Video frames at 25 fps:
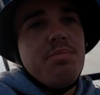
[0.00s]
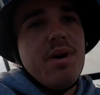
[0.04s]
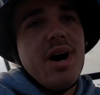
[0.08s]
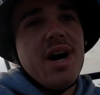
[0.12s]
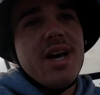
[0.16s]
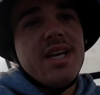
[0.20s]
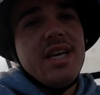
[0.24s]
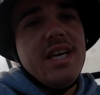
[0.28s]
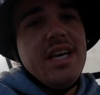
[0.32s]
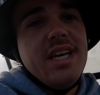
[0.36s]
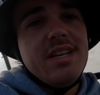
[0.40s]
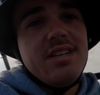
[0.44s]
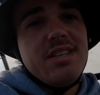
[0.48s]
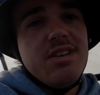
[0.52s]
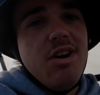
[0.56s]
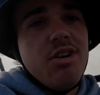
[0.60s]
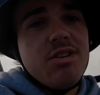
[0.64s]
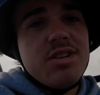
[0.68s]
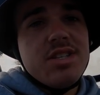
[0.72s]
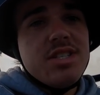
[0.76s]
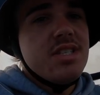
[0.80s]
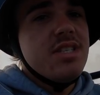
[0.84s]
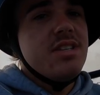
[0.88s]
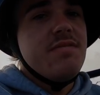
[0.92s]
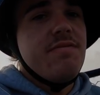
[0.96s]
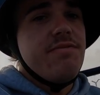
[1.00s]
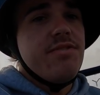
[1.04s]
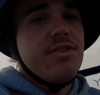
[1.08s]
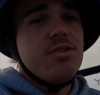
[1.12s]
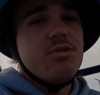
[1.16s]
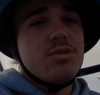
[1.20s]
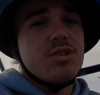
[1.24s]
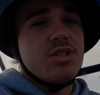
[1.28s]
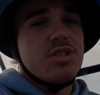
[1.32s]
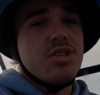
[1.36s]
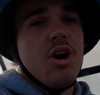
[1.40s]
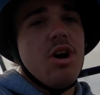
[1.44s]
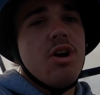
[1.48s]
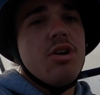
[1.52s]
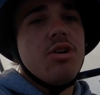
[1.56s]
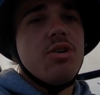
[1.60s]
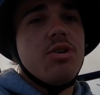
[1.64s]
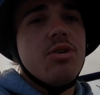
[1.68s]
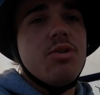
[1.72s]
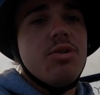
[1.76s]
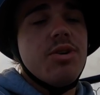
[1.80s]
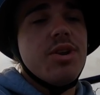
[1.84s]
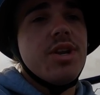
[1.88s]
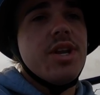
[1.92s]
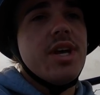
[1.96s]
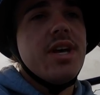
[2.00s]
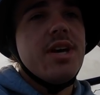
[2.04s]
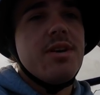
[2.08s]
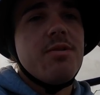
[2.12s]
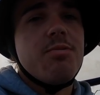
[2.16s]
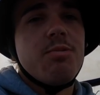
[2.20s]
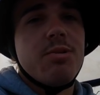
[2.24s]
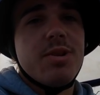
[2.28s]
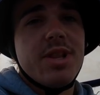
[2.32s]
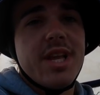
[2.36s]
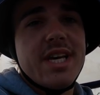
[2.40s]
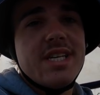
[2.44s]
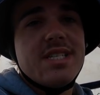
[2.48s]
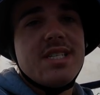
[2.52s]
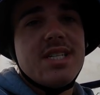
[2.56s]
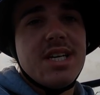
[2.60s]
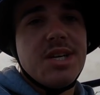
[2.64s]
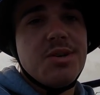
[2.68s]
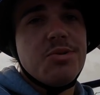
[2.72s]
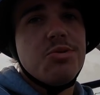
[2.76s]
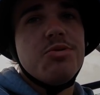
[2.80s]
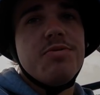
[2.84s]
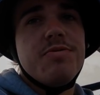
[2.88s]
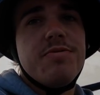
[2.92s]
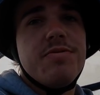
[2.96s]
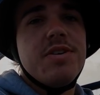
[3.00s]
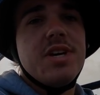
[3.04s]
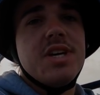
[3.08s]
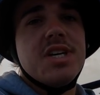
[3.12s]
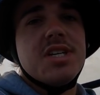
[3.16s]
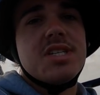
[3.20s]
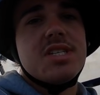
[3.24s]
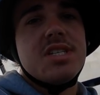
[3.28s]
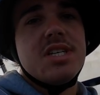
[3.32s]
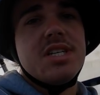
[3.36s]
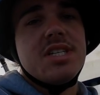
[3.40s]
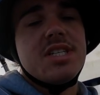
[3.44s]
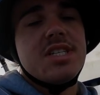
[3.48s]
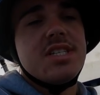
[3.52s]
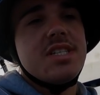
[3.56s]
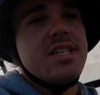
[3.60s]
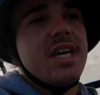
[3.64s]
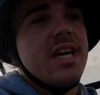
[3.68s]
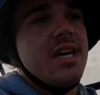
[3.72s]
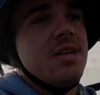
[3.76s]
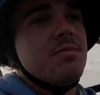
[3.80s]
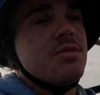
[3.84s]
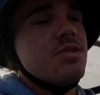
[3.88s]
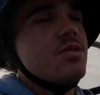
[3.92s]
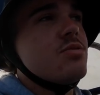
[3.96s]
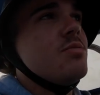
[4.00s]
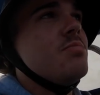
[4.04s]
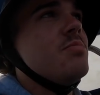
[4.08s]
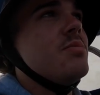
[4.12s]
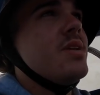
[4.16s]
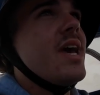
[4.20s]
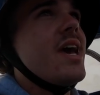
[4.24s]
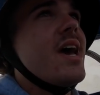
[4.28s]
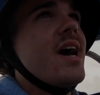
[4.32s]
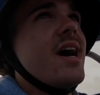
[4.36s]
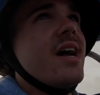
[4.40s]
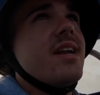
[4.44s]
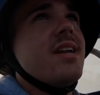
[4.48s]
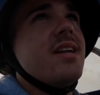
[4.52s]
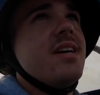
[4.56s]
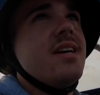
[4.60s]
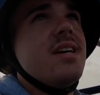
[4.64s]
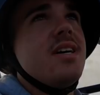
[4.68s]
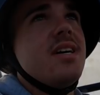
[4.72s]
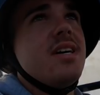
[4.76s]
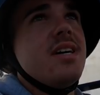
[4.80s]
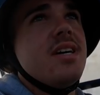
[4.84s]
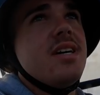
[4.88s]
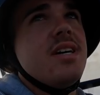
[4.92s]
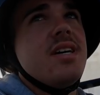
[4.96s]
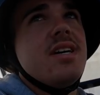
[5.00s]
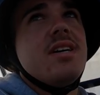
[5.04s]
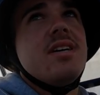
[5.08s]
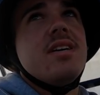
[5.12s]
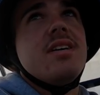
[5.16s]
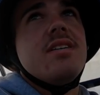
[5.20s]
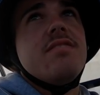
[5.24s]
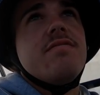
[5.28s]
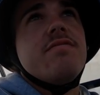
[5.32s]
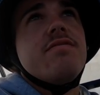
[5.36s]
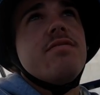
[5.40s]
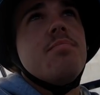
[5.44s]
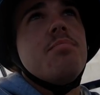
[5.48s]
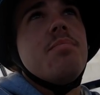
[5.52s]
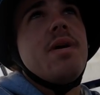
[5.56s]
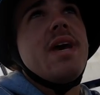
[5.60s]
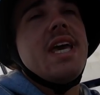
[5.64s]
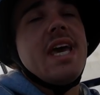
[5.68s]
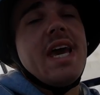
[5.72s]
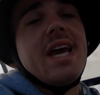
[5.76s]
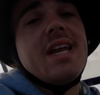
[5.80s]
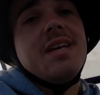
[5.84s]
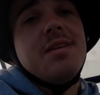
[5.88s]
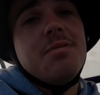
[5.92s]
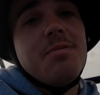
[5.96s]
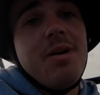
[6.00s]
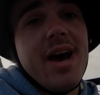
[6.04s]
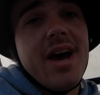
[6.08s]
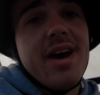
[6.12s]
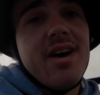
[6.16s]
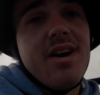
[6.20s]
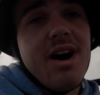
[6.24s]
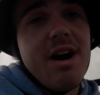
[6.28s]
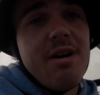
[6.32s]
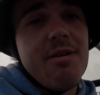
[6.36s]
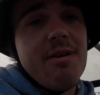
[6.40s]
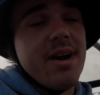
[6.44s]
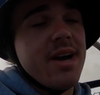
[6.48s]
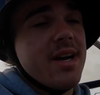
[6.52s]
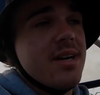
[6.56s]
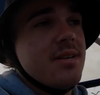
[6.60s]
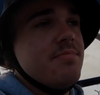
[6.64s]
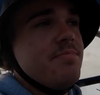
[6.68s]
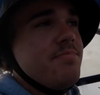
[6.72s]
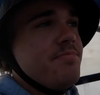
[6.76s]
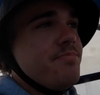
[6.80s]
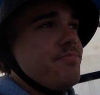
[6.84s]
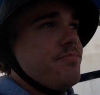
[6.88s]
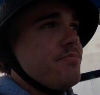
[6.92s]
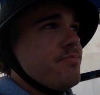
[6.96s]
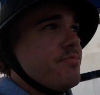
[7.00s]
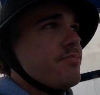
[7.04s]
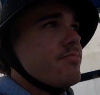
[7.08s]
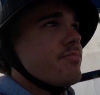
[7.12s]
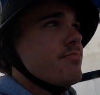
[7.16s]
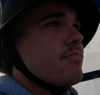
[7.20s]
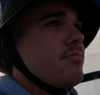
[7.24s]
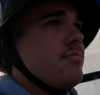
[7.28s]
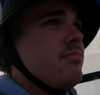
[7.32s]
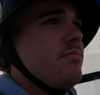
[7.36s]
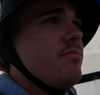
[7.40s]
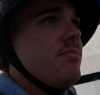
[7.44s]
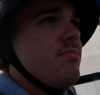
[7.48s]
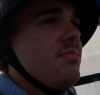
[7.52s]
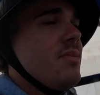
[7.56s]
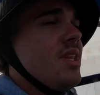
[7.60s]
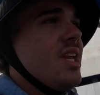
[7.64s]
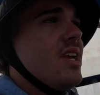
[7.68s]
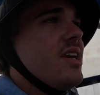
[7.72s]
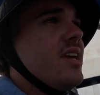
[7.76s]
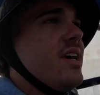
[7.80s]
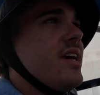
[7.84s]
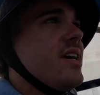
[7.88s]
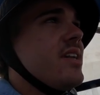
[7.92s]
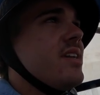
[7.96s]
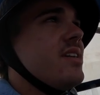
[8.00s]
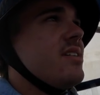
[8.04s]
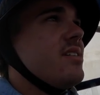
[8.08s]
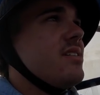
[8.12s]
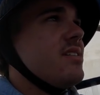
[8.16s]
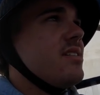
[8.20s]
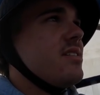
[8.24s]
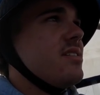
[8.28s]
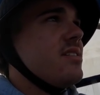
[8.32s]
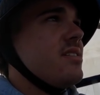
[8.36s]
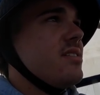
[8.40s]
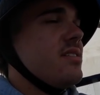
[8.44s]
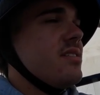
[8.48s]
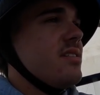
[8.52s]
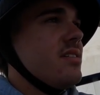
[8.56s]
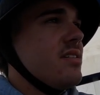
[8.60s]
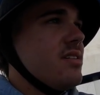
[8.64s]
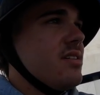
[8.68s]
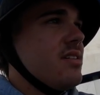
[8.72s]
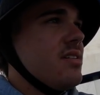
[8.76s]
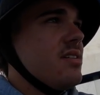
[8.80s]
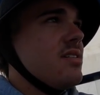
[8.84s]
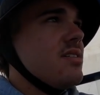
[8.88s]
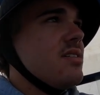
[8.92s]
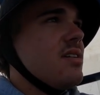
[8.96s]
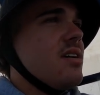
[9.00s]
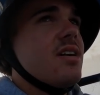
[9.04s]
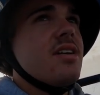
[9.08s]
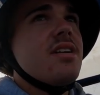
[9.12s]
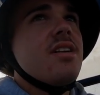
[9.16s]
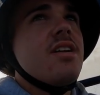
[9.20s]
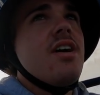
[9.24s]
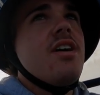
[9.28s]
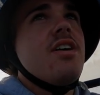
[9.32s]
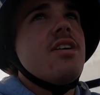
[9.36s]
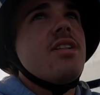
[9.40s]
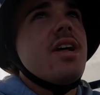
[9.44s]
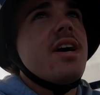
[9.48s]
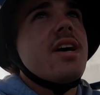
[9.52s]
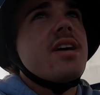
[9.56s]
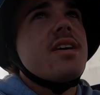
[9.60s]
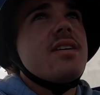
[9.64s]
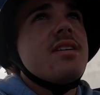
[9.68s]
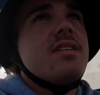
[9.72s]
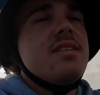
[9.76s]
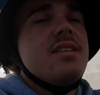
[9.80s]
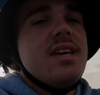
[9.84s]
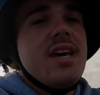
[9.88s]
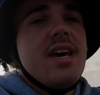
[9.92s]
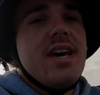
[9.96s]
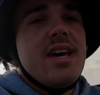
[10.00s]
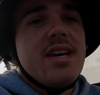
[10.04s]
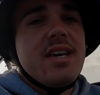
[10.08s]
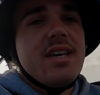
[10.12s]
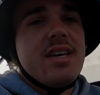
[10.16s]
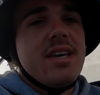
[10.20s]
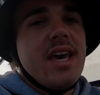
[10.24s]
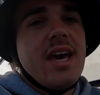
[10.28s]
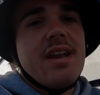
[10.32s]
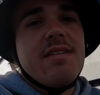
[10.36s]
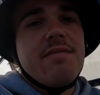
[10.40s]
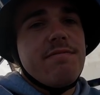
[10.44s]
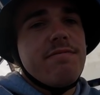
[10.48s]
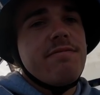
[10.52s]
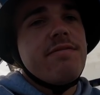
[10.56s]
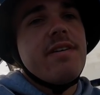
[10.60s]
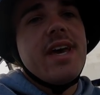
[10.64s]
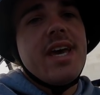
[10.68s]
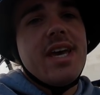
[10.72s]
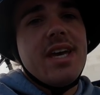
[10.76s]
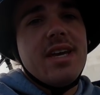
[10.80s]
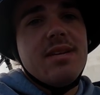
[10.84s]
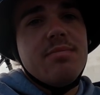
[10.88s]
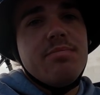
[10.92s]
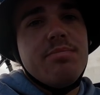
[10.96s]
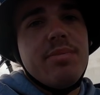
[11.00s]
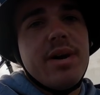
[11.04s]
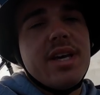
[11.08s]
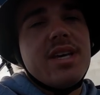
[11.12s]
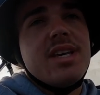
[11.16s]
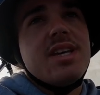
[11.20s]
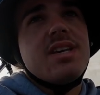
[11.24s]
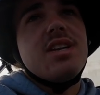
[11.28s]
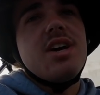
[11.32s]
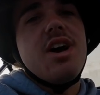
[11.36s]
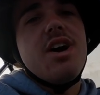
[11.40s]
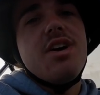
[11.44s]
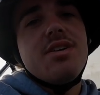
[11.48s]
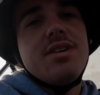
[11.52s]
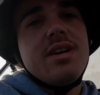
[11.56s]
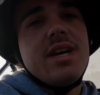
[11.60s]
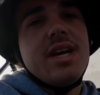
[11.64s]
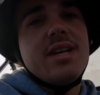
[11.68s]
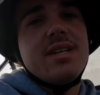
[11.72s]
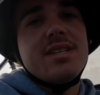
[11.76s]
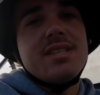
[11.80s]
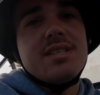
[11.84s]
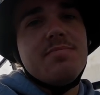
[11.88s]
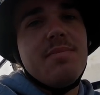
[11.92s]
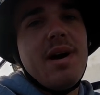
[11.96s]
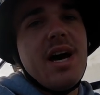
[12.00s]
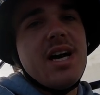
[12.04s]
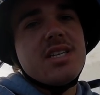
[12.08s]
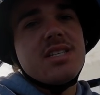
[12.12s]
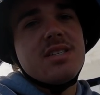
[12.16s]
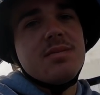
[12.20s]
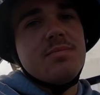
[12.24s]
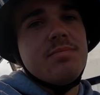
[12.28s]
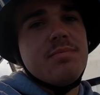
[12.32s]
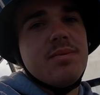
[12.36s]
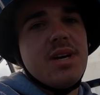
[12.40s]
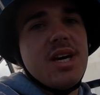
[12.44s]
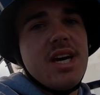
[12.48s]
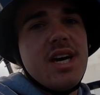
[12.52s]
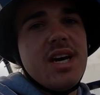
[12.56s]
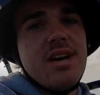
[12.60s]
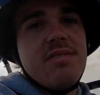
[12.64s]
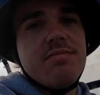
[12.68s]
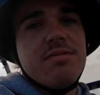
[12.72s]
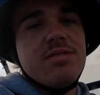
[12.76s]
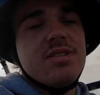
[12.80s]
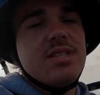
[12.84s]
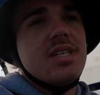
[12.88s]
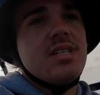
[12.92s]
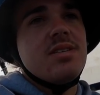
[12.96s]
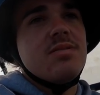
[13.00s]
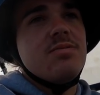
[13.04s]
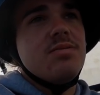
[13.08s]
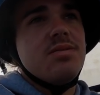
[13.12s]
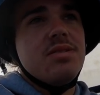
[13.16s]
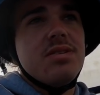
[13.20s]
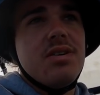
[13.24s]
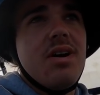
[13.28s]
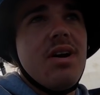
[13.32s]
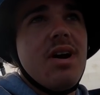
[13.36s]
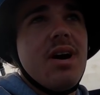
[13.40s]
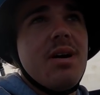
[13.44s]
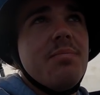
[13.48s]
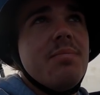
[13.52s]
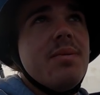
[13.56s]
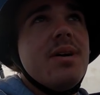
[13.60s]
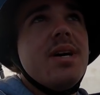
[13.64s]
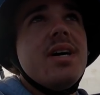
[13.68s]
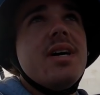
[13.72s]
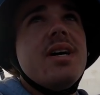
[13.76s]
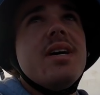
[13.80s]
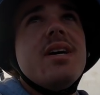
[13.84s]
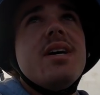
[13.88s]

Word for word: but it honestly feels so good releasing good fish and just seeing them swim down. For me anyway, I reckon. And I don't know, like, yeah, get a feed, but you don't need to smash them every single time.